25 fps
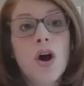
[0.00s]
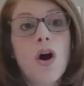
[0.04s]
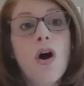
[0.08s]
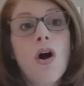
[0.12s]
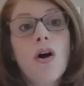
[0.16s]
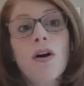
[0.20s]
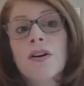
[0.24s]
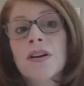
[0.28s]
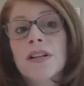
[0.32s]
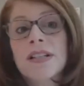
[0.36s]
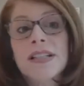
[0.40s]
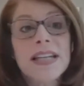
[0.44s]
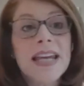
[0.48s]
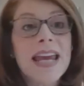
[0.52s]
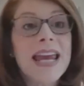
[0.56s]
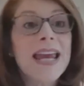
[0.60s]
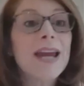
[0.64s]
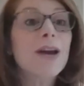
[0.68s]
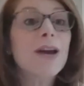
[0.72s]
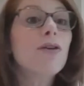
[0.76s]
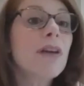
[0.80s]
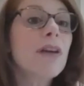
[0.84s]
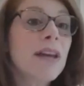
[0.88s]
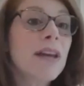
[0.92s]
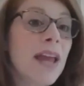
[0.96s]
aren't
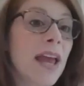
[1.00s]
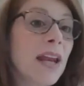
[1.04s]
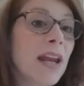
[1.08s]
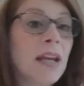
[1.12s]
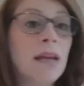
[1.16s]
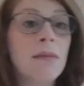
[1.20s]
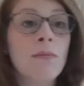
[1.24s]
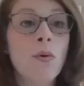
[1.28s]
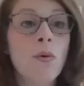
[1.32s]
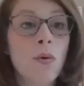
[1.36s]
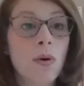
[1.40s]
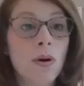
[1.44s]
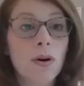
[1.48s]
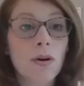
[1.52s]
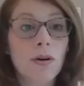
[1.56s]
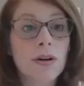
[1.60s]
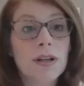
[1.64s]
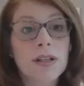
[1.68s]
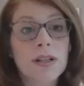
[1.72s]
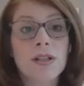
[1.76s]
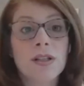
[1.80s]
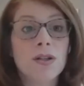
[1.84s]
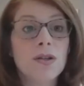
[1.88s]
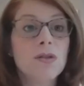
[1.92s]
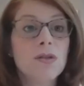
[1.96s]
caring anymore or
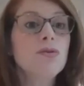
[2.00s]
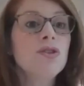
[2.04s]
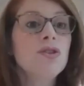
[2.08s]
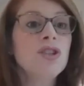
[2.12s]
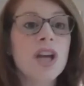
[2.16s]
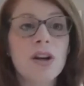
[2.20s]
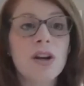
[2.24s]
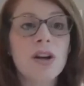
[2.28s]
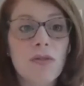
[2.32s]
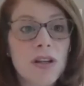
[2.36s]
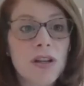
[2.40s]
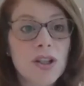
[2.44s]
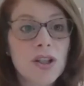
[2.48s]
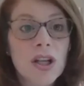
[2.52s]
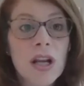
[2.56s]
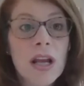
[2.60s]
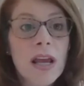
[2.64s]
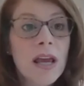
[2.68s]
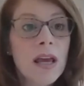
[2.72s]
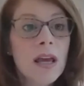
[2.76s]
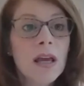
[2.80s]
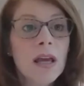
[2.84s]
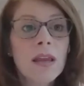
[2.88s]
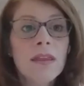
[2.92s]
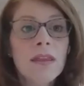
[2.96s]
it's a new generation.
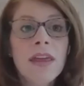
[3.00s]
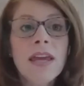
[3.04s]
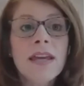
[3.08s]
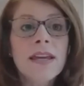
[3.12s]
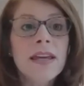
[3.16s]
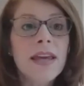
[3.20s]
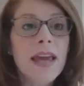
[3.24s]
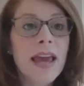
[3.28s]
They